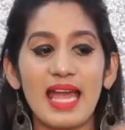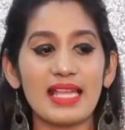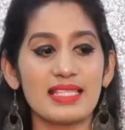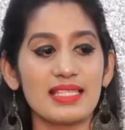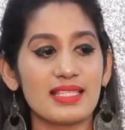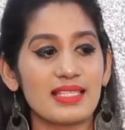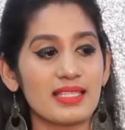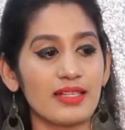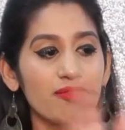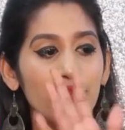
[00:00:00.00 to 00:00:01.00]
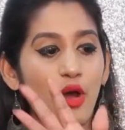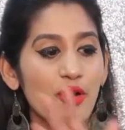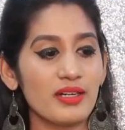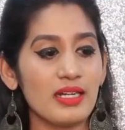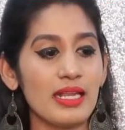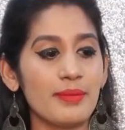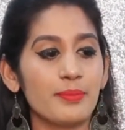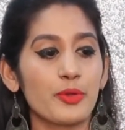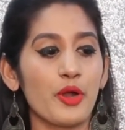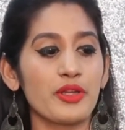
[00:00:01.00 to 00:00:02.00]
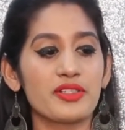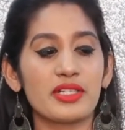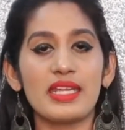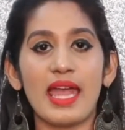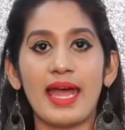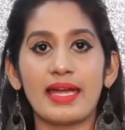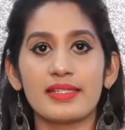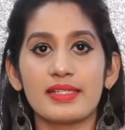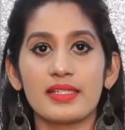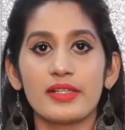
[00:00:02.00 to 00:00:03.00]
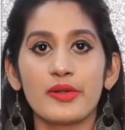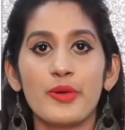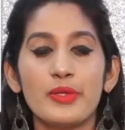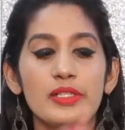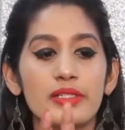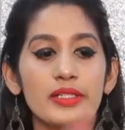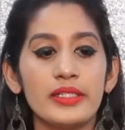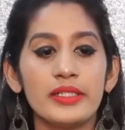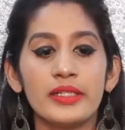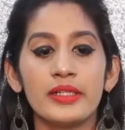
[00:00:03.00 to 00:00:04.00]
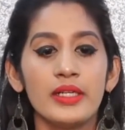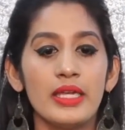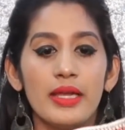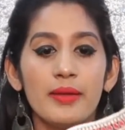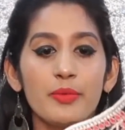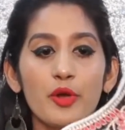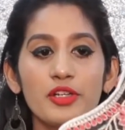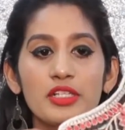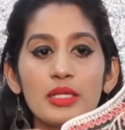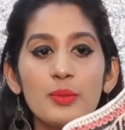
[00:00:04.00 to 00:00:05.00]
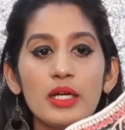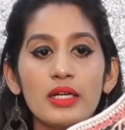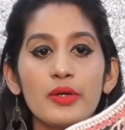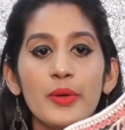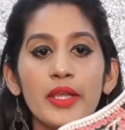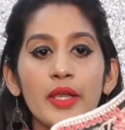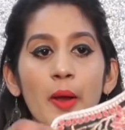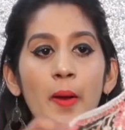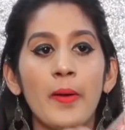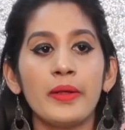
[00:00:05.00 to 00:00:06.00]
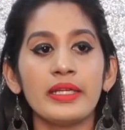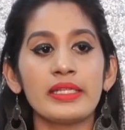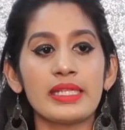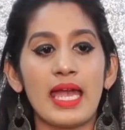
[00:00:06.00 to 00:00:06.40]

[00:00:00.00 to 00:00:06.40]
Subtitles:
it has this floral embroidery and golden embroidery work going on. It